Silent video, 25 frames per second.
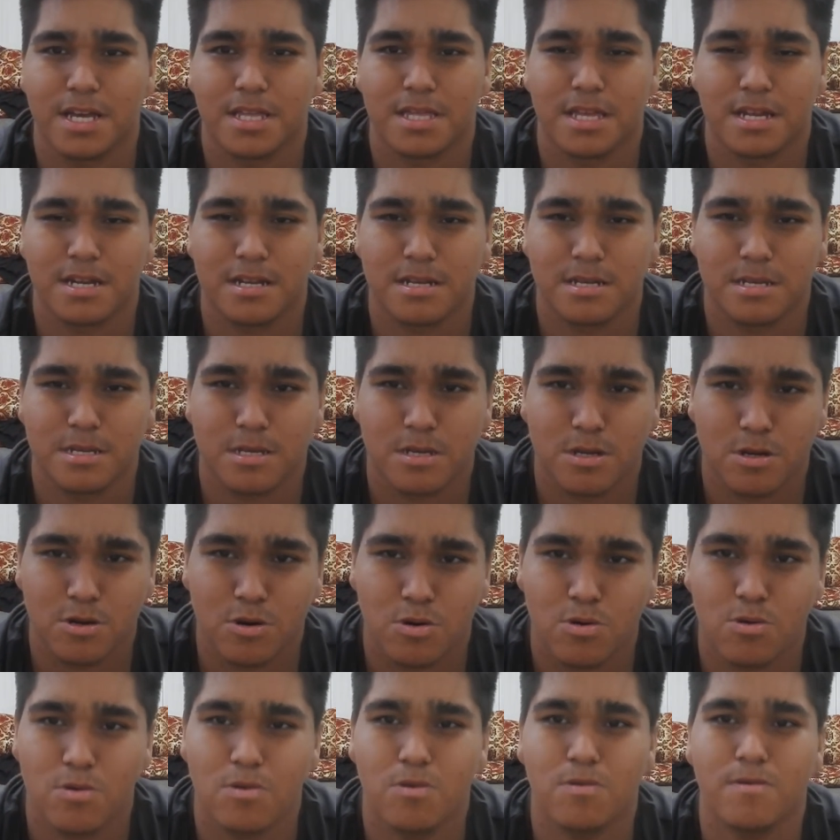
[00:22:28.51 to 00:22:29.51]
that is
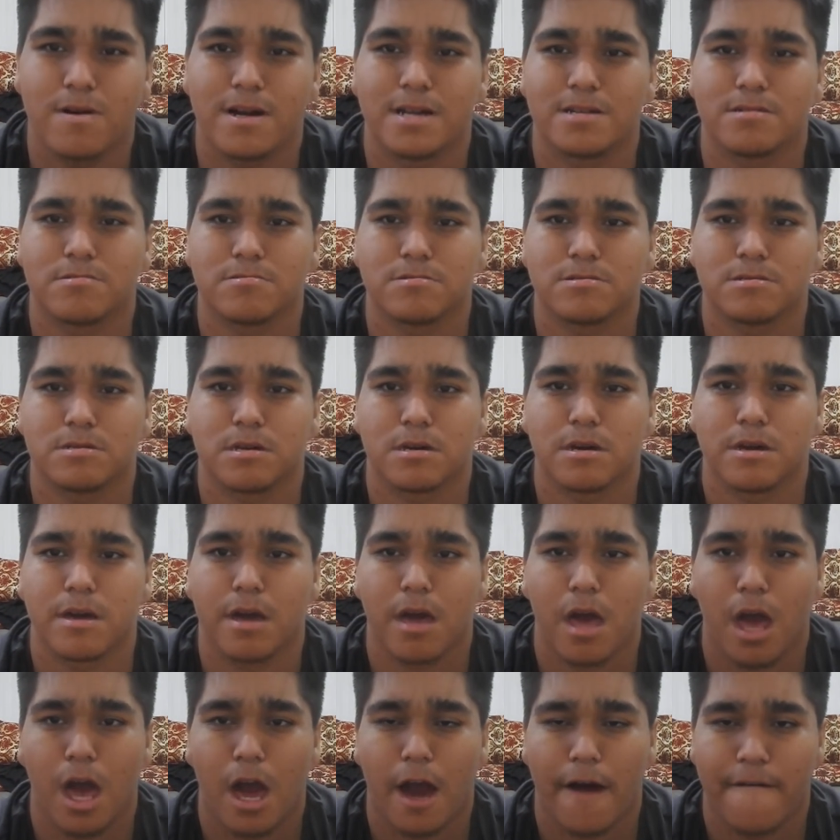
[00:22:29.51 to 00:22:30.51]
cool, and also
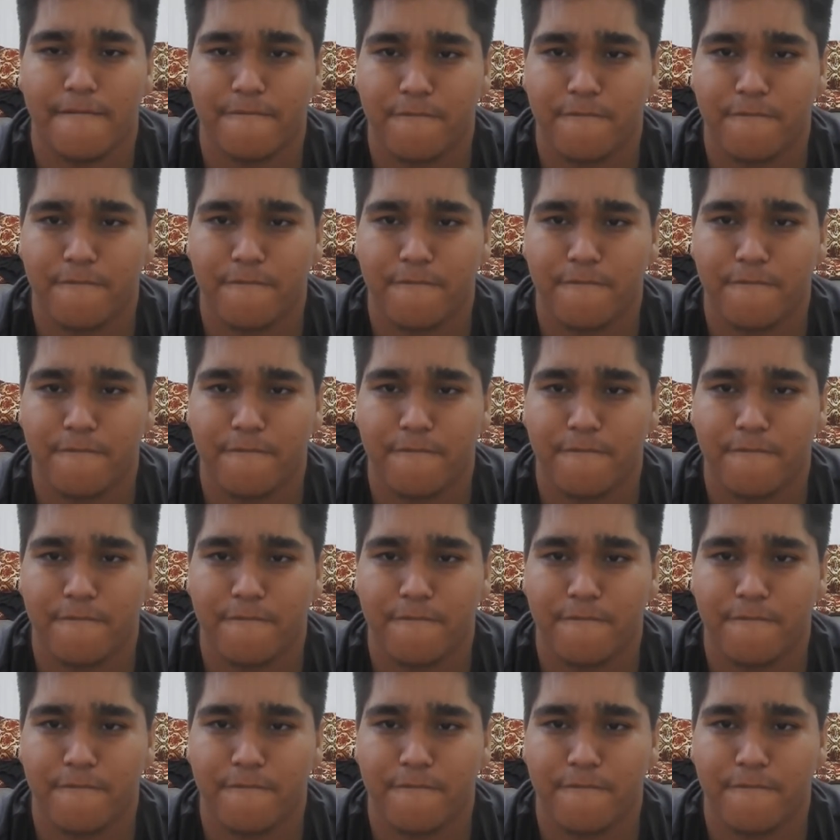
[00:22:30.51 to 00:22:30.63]
a